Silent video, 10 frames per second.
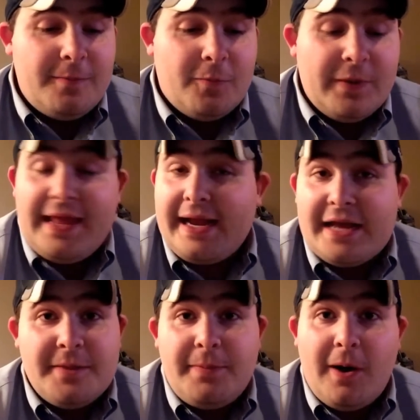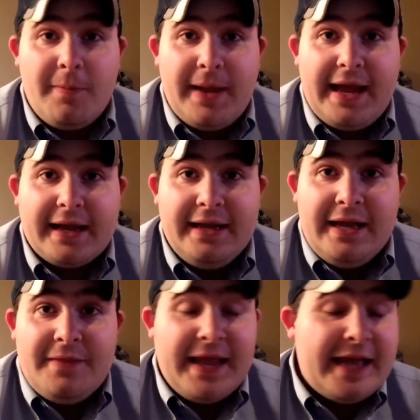When they got the ball back,
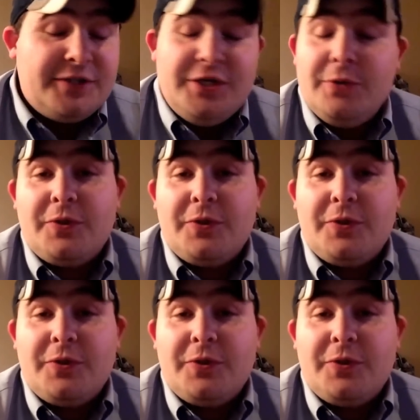they had 2